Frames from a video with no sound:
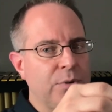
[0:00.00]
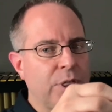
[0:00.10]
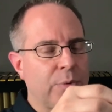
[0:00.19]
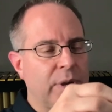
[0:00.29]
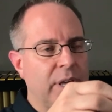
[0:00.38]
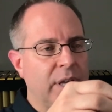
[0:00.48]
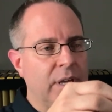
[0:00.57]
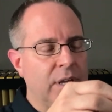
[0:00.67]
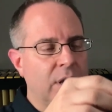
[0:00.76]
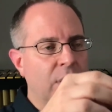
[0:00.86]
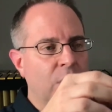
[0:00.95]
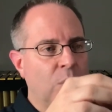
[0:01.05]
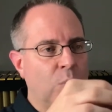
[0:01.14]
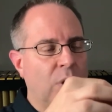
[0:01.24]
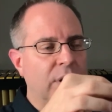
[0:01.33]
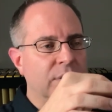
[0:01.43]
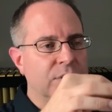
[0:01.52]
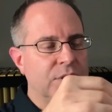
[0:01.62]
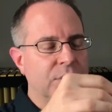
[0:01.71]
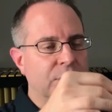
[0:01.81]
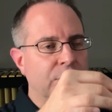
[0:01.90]
3, 1,
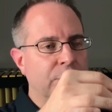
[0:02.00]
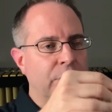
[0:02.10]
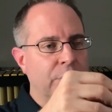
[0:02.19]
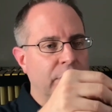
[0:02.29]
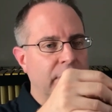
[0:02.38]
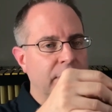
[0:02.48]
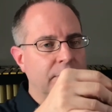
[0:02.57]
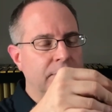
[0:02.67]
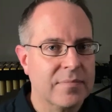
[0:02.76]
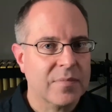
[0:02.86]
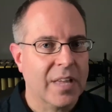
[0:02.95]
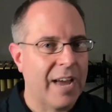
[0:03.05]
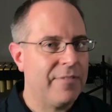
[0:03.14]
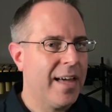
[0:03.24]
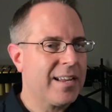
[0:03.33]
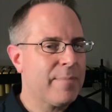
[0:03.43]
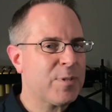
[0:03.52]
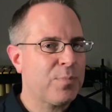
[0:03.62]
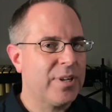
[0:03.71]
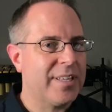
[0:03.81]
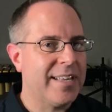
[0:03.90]
2, 3. If that comes
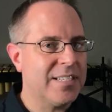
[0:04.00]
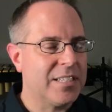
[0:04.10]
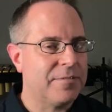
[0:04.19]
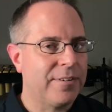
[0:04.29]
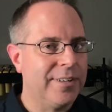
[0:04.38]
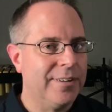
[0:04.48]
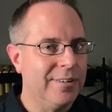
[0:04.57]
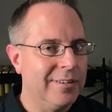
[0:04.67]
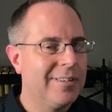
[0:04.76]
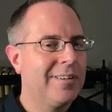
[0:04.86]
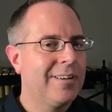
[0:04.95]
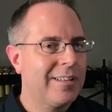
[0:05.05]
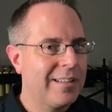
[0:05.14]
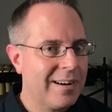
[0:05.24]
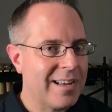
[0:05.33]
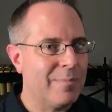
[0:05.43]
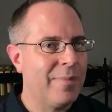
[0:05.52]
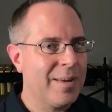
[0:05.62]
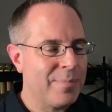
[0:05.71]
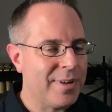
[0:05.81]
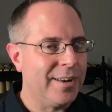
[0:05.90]
pretty easily for you, clarinet
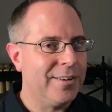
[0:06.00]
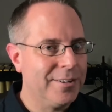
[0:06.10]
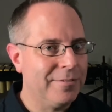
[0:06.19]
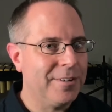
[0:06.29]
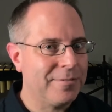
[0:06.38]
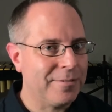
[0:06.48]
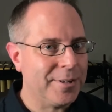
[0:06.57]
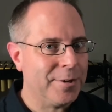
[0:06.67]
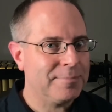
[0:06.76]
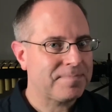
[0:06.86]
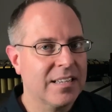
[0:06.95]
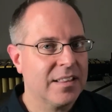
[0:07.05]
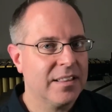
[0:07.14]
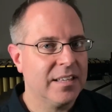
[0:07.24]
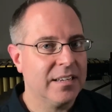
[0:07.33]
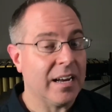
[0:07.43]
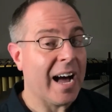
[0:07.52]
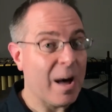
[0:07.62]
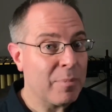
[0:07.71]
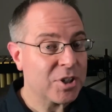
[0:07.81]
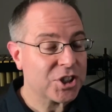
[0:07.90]
might be a good fit for you. The
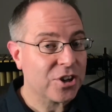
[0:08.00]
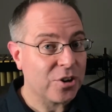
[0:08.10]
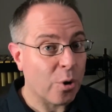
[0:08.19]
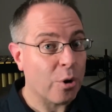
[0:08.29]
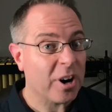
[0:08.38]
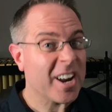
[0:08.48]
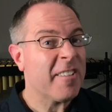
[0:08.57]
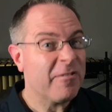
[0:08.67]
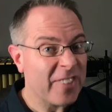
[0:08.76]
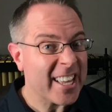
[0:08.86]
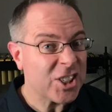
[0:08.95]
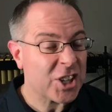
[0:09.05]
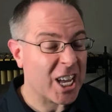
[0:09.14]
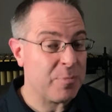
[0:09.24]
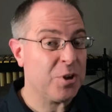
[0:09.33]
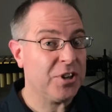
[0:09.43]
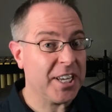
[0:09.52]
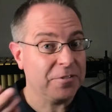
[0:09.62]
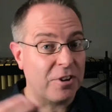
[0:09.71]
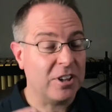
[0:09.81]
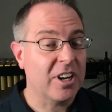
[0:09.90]
embouchure or face shape you need
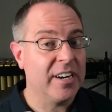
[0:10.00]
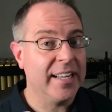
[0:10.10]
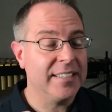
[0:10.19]
for clarinet